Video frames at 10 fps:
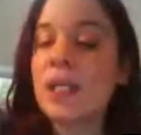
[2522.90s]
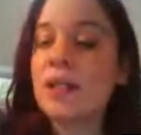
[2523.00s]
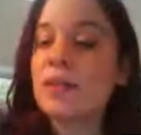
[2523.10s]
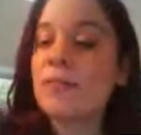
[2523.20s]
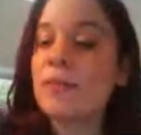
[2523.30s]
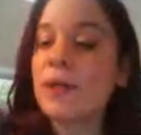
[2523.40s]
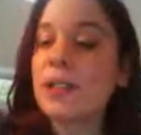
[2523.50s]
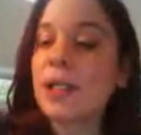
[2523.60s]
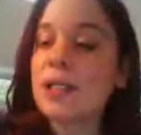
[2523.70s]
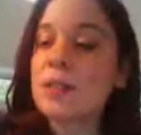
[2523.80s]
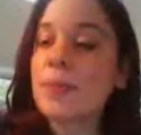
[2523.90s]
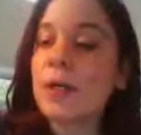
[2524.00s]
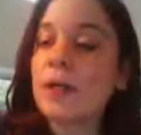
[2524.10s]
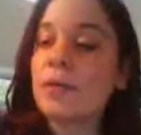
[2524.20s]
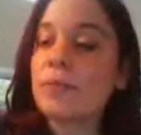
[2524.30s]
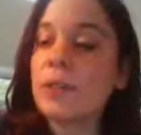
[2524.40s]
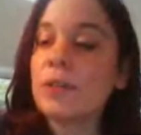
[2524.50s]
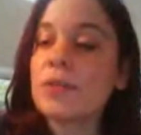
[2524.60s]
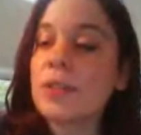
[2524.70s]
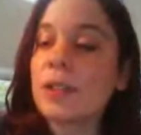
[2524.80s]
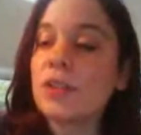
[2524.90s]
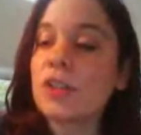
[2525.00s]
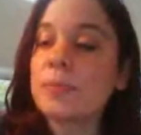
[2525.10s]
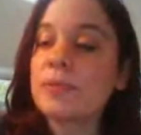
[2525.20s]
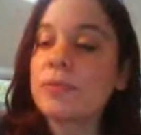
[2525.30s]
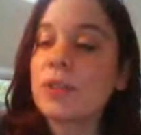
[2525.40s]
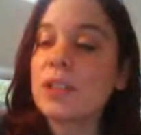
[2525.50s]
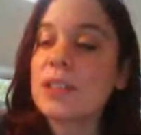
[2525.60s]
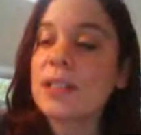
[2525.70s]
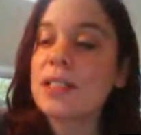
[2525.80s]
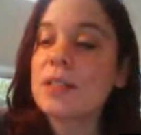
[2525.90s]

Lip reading: hear the very last part of what you said just before the sentence,